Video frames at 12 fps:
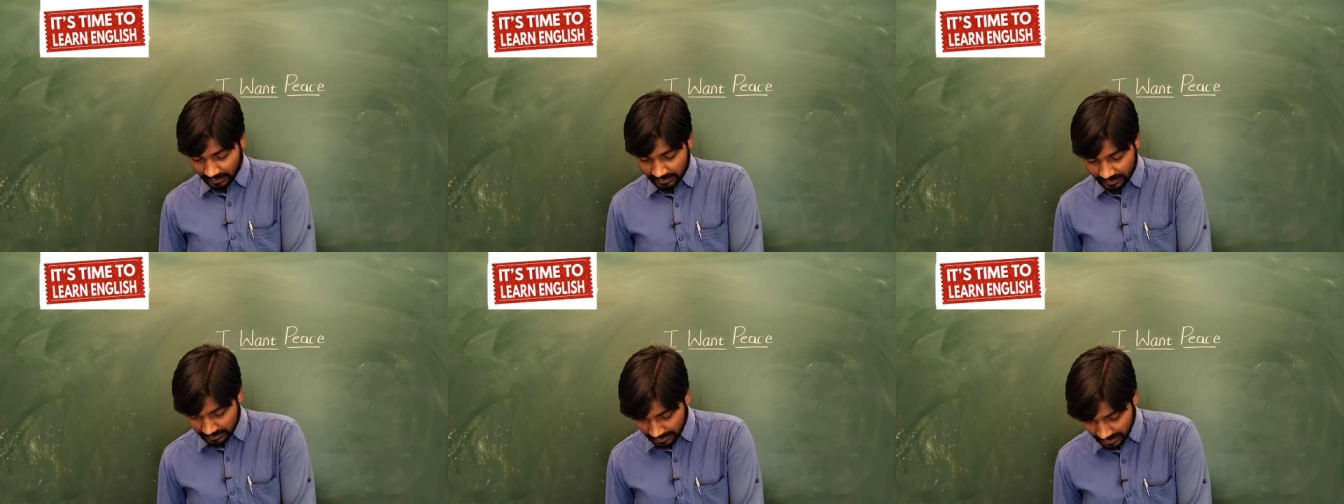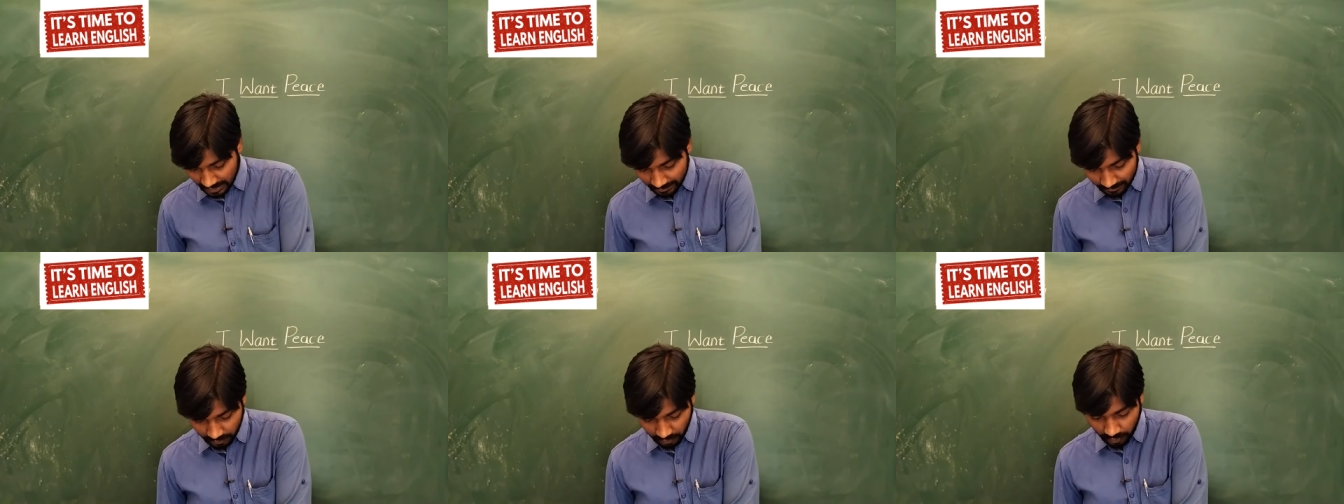
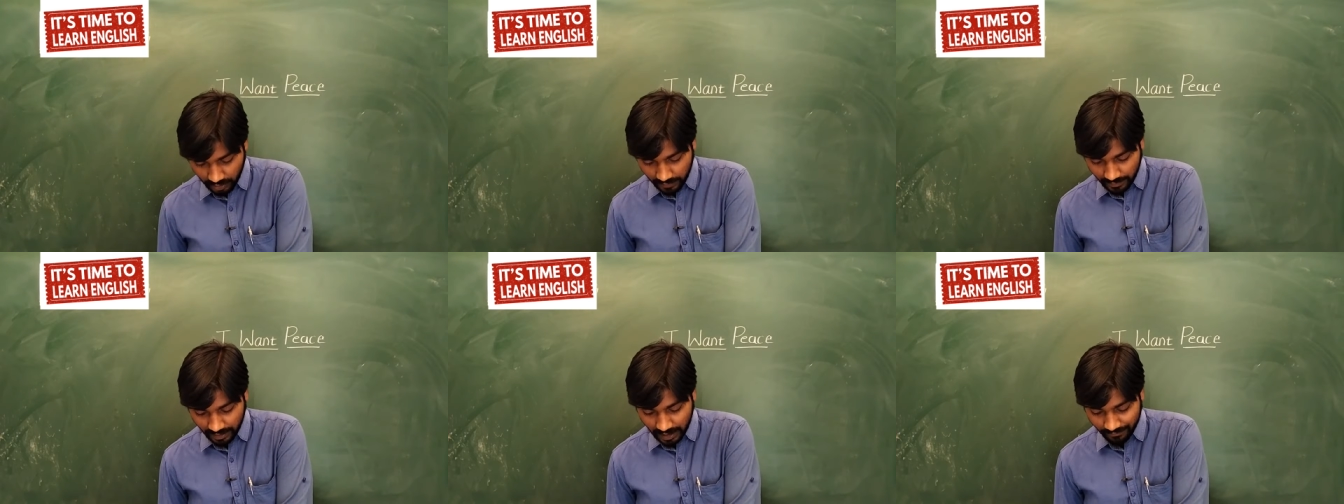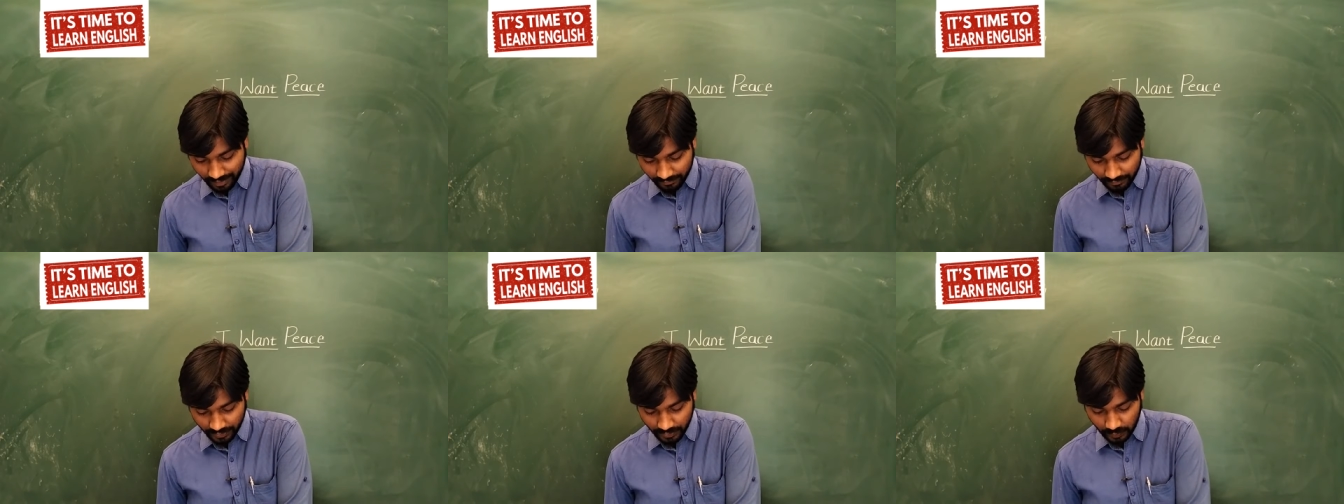Synonyms already they
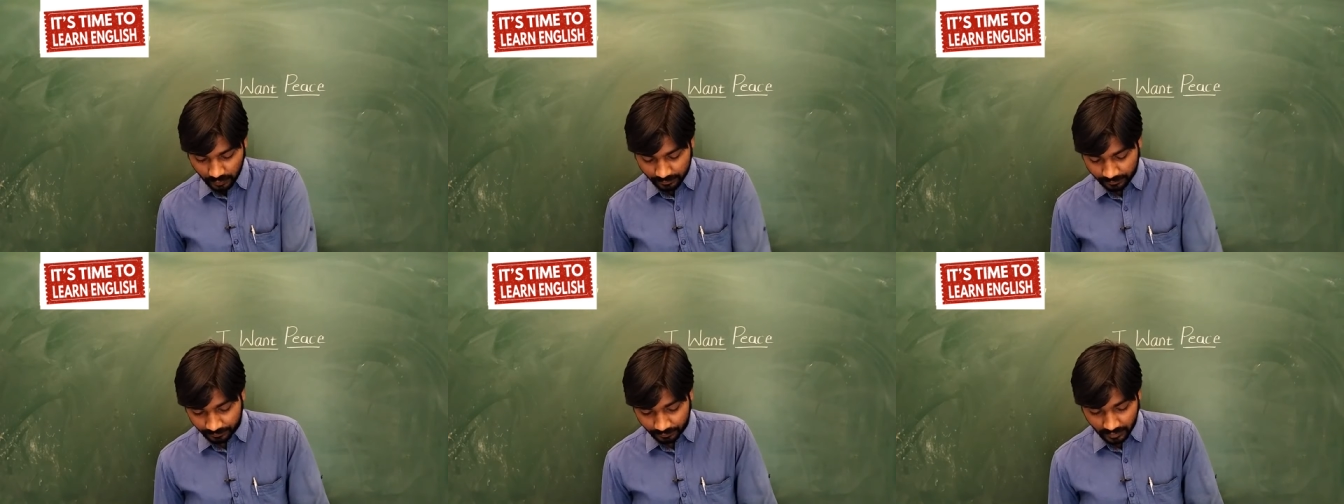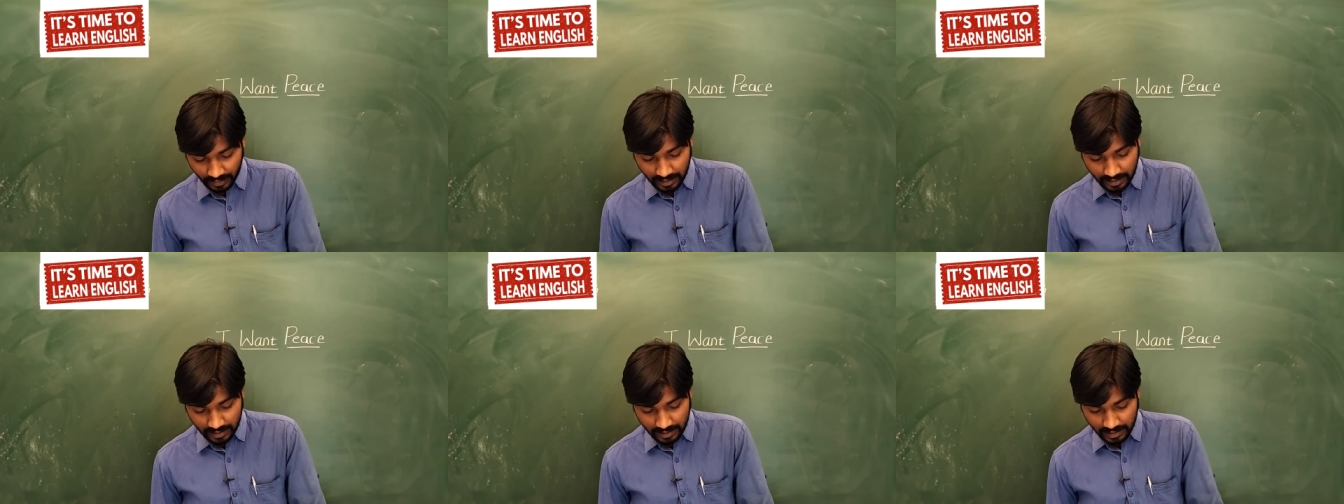given for you
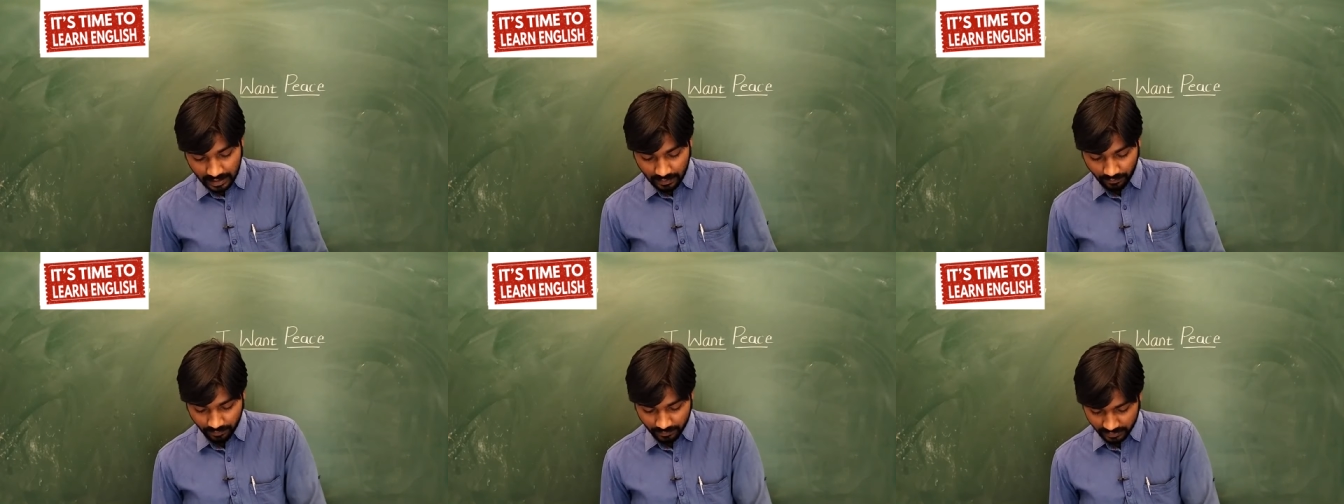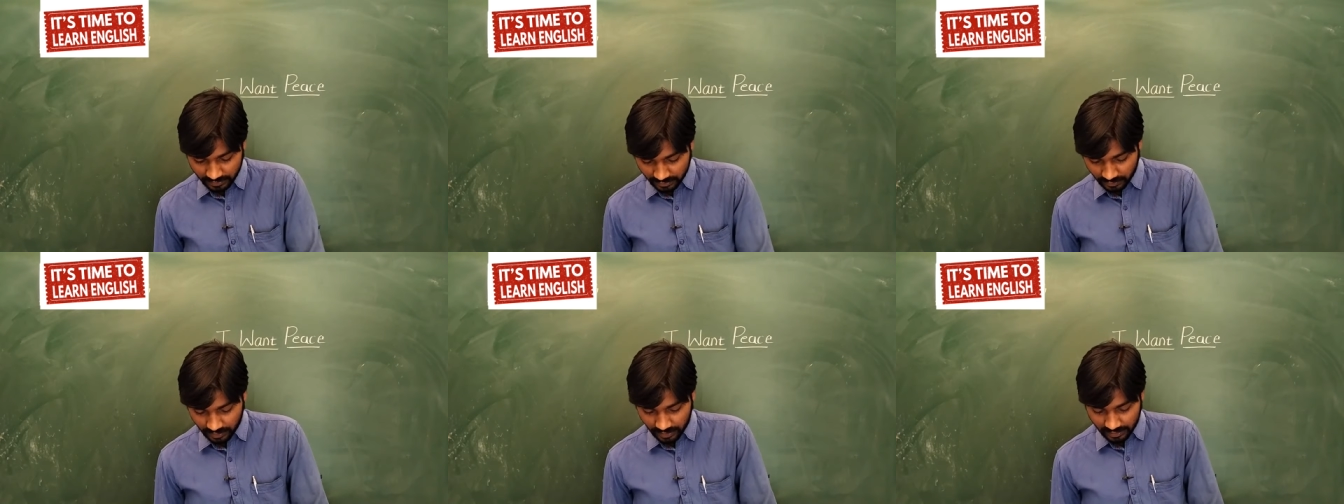from the
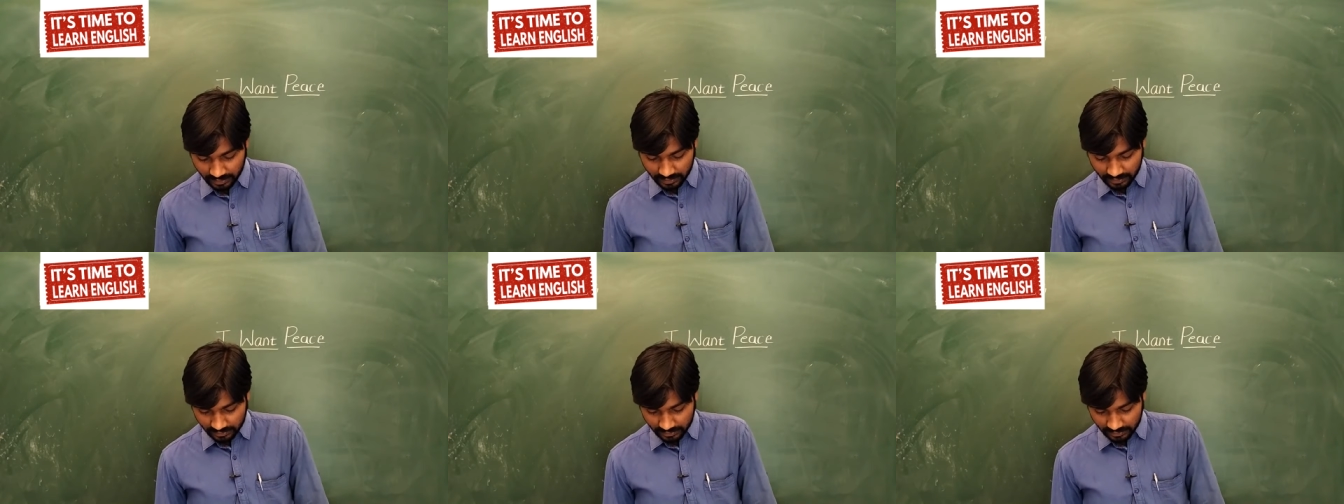story.